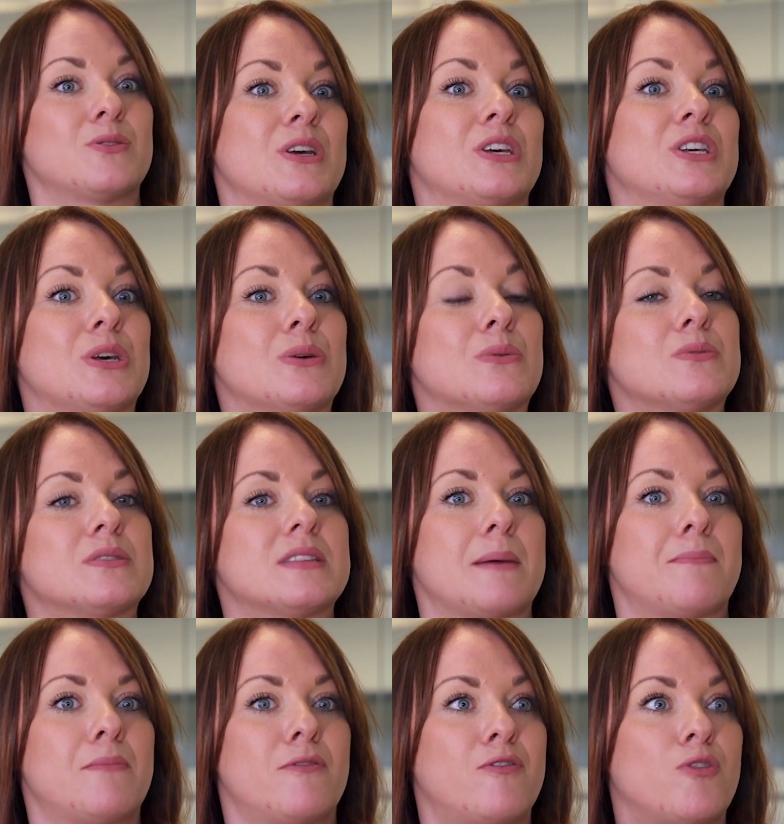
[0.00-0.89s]
use
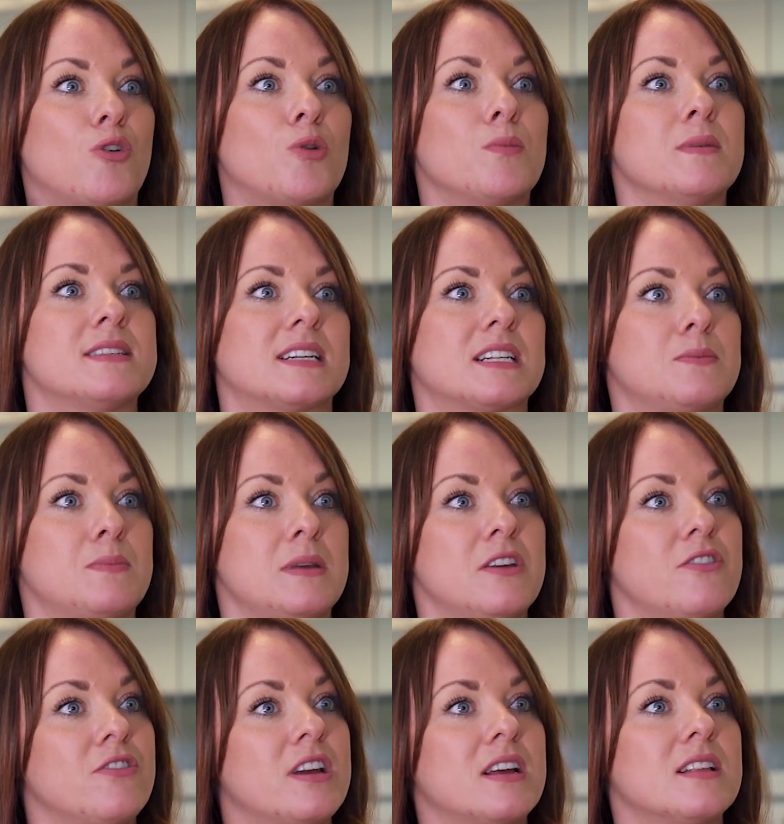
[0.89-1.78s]
that performance
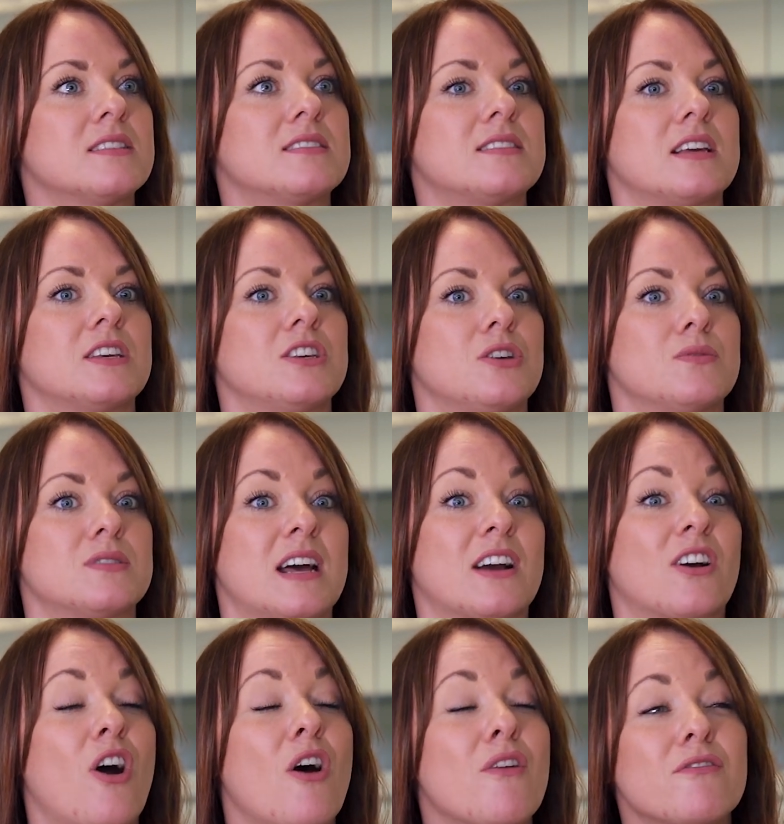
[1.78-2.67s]
experience, I use
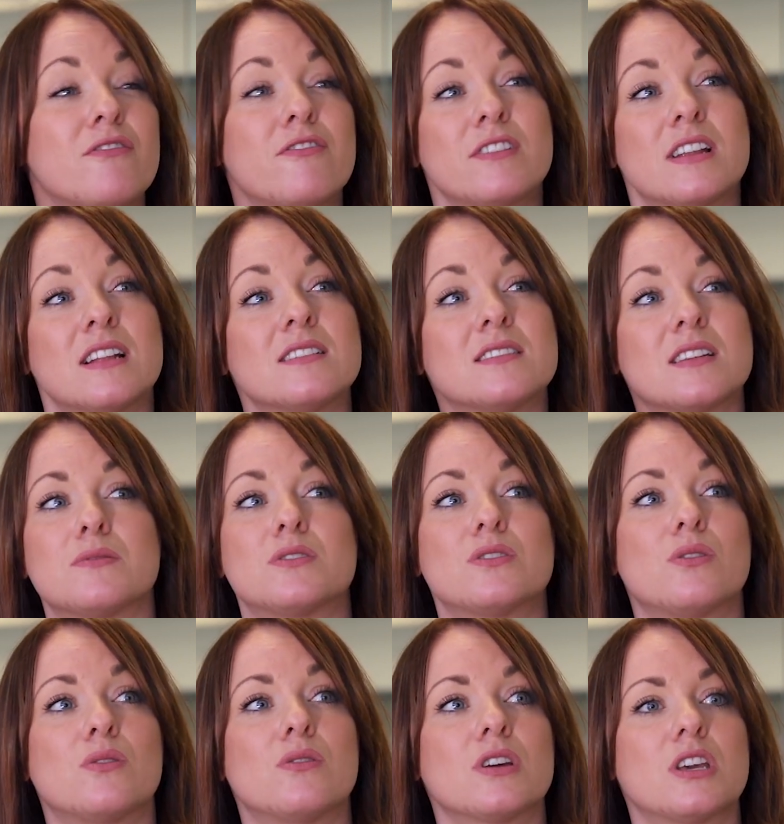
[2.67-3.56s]
that confidence I was
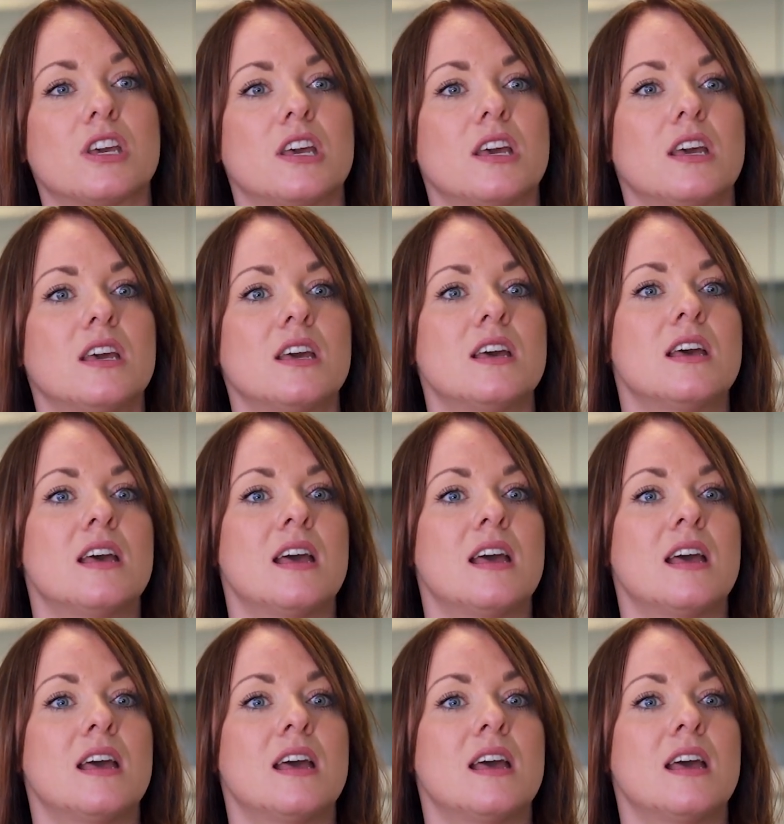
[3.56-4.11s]
taught here.